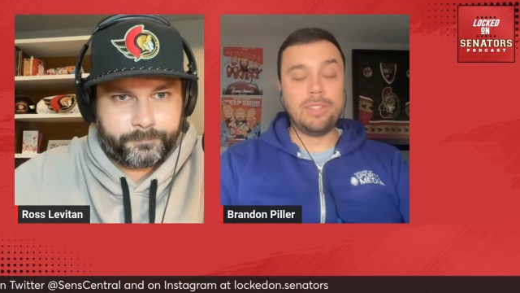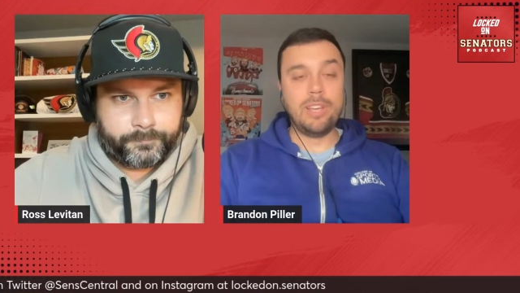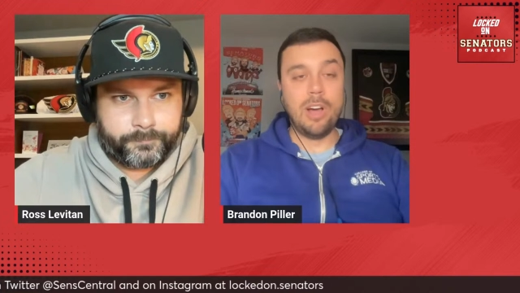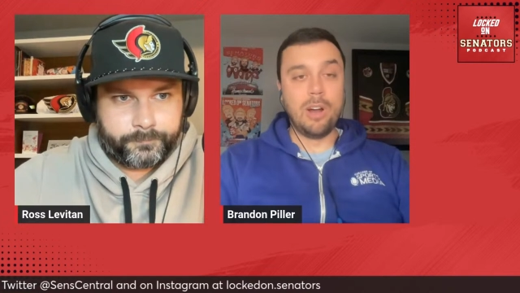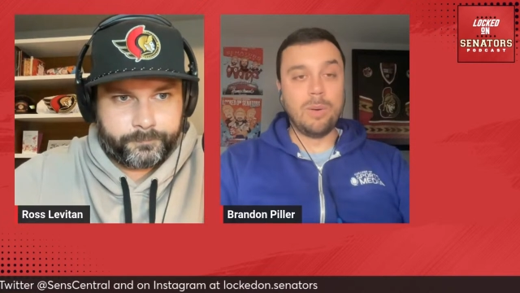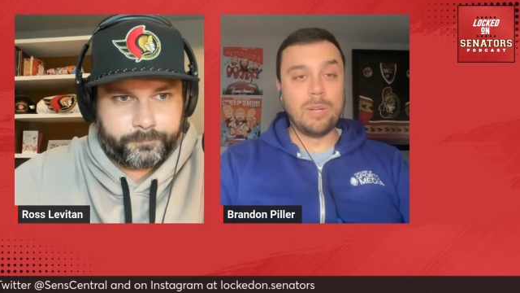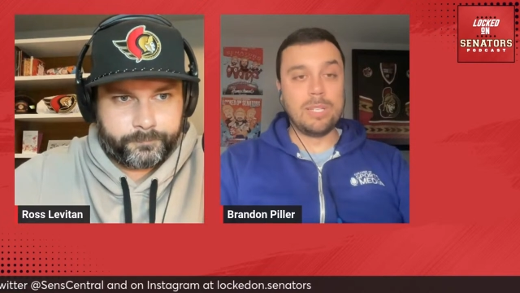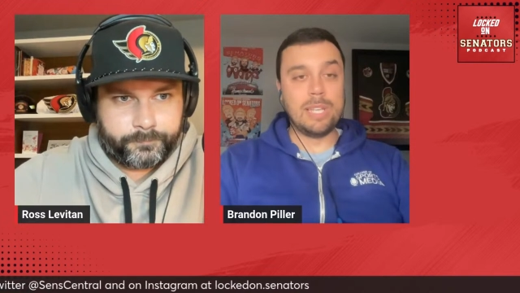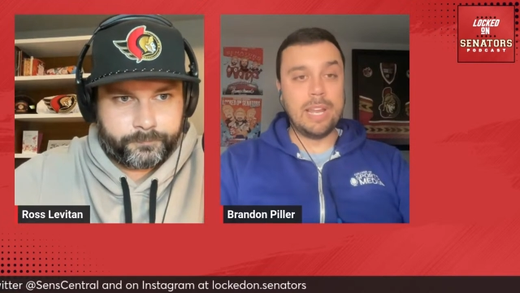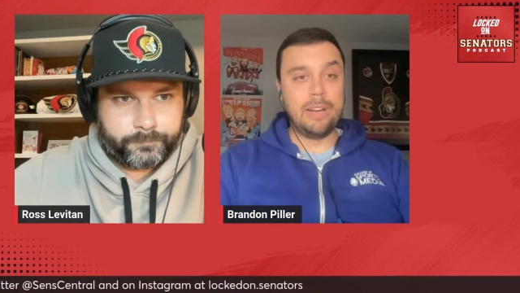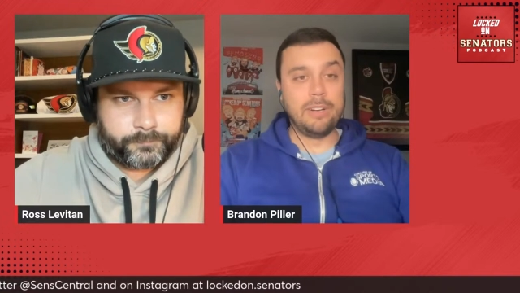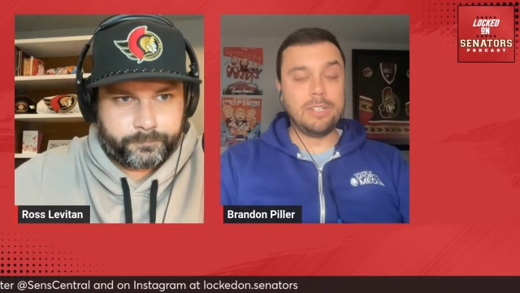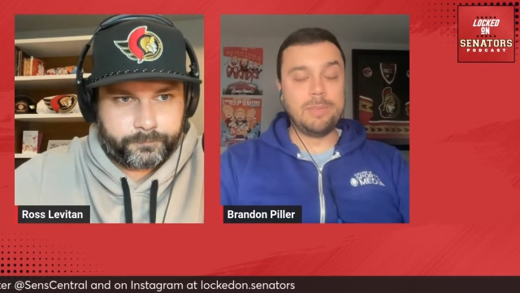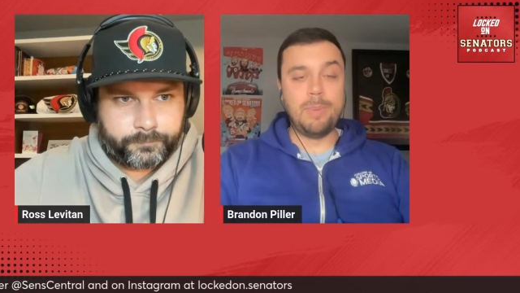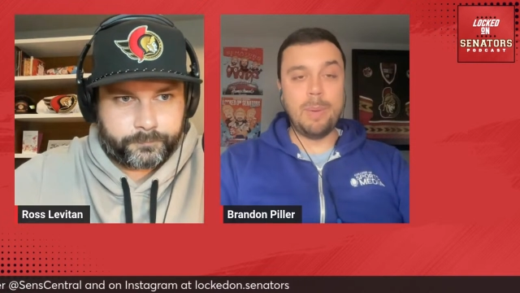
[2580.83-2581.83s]
Speaker 1: the Ottawa
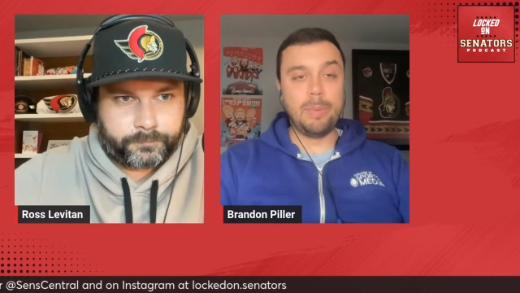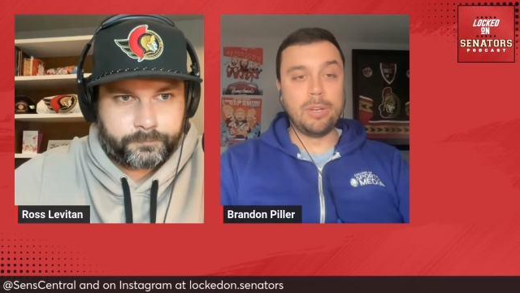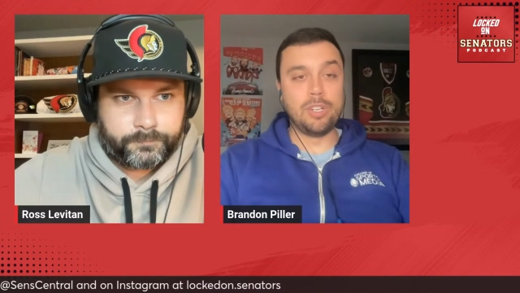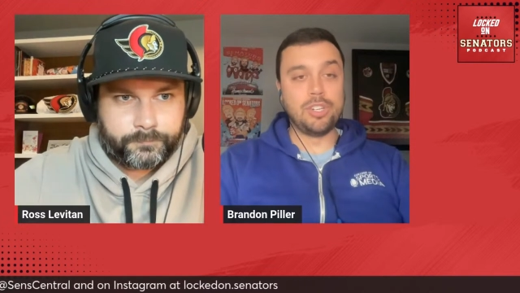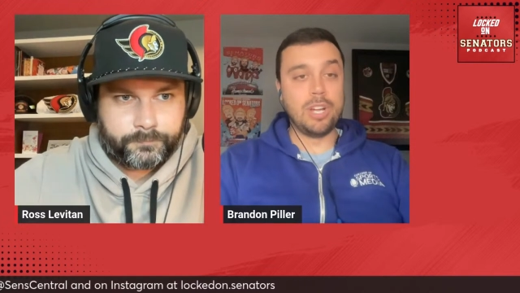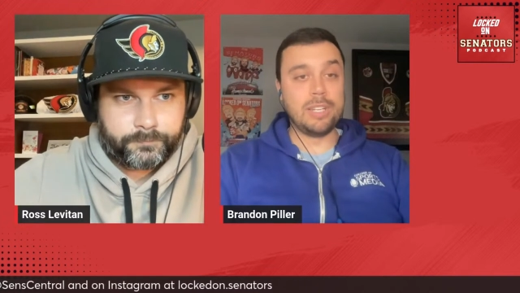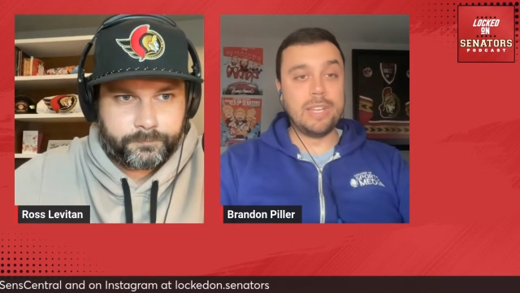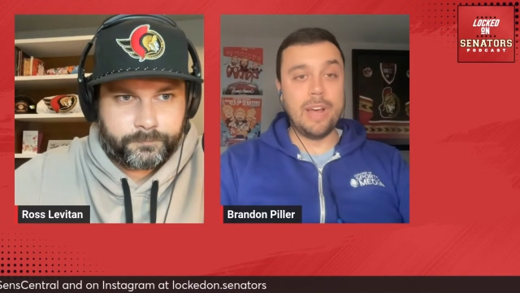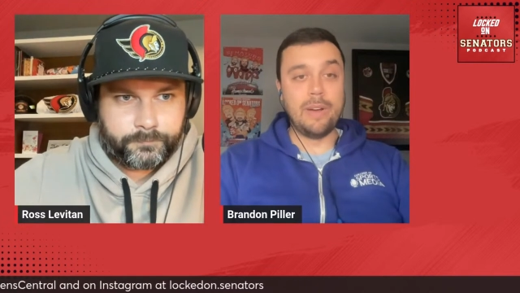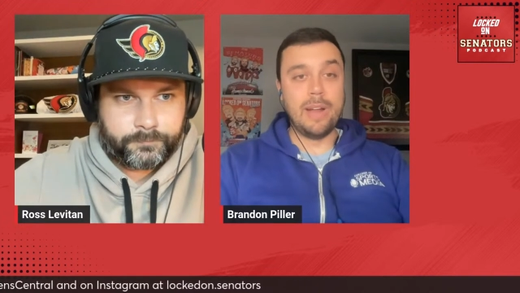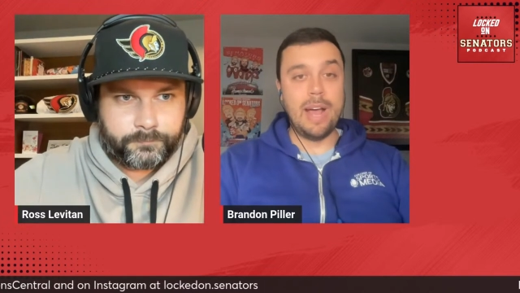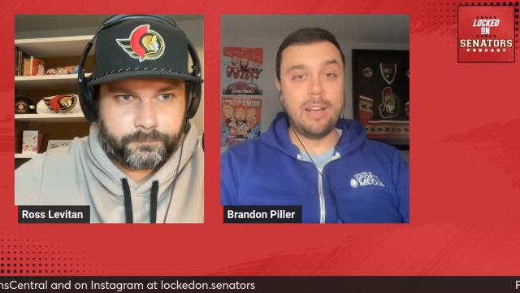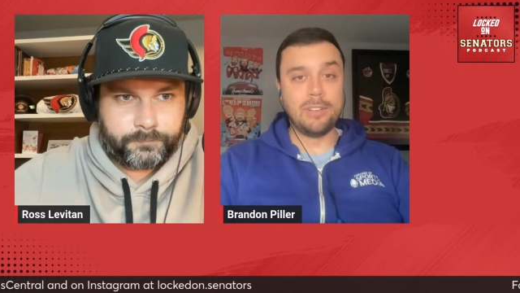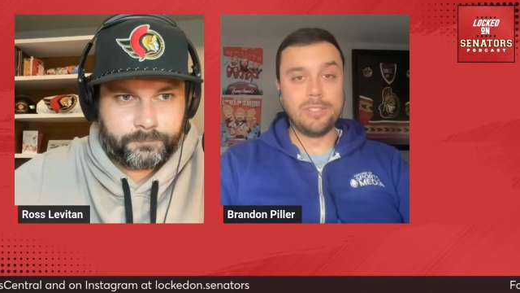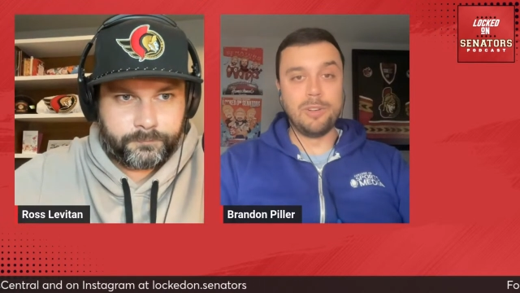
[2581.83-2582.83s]
Senators to be able to shut
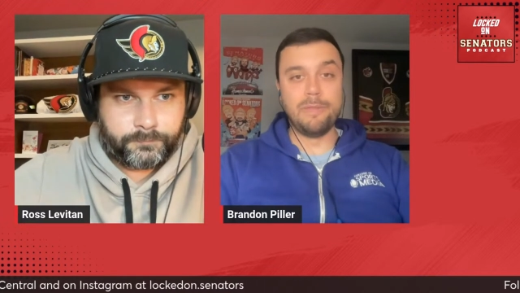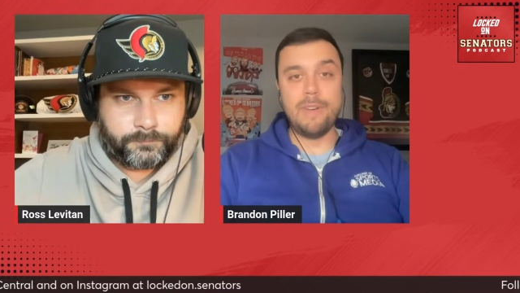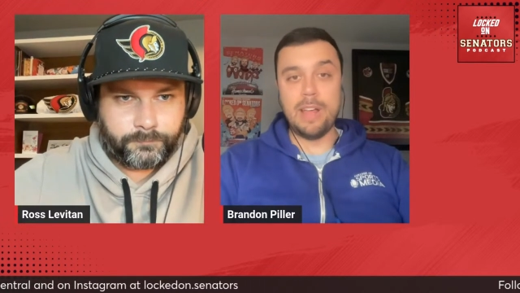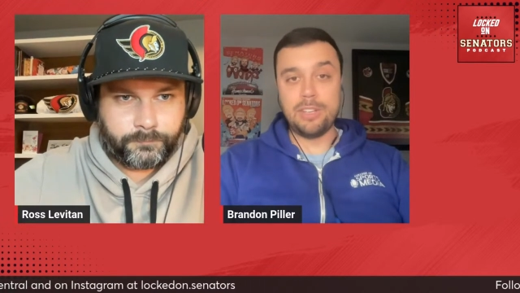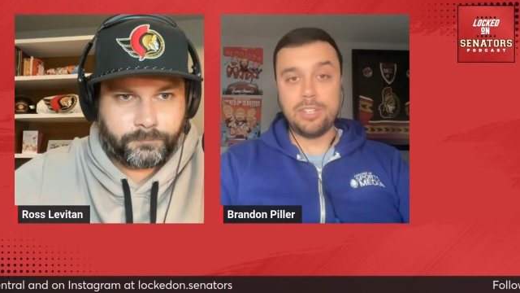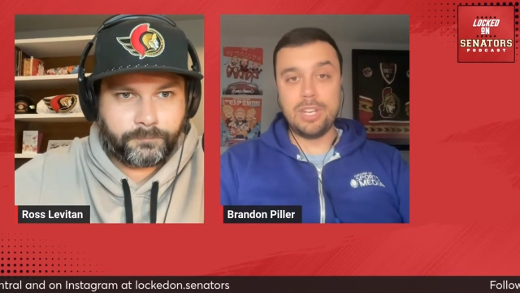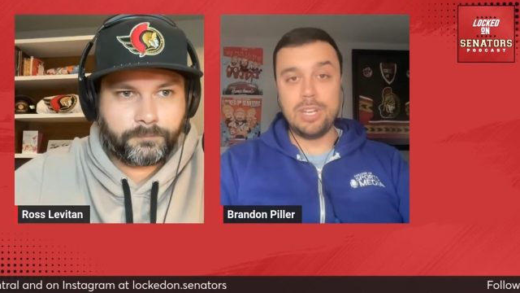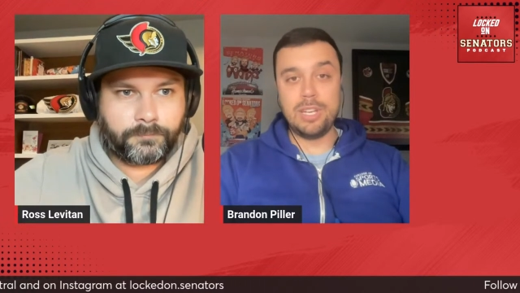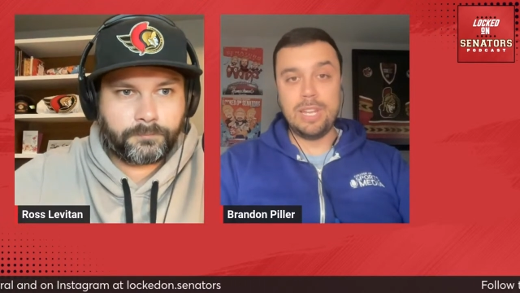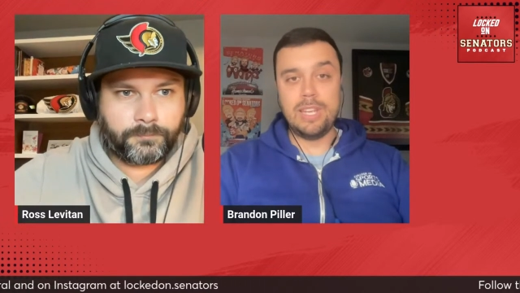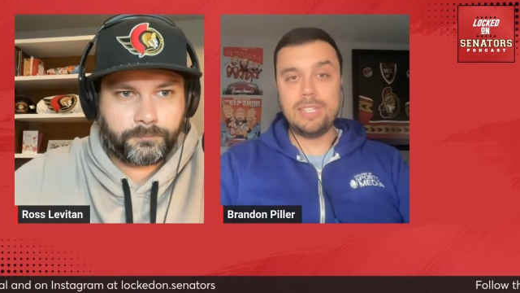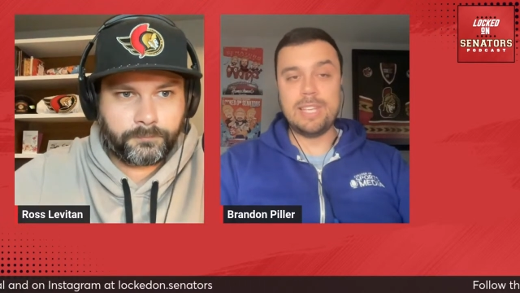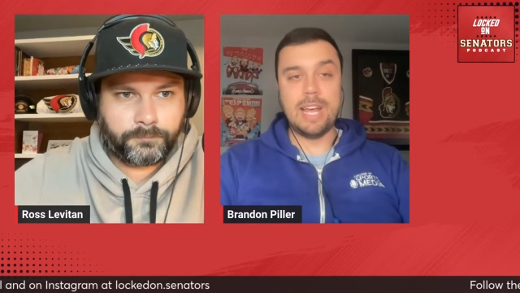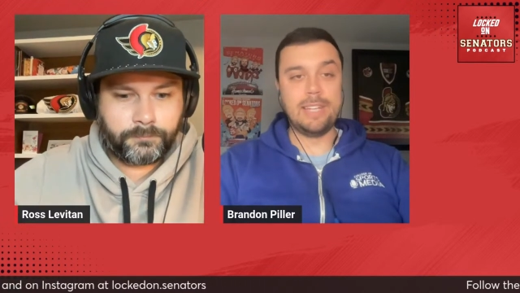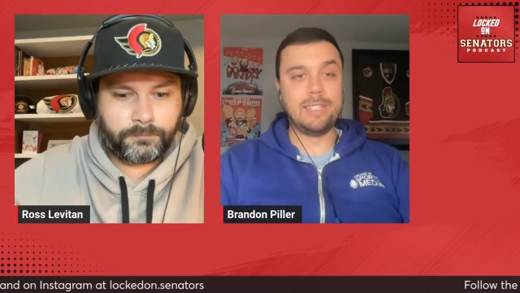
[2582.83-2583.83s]
down Alex Ovechkin. He's had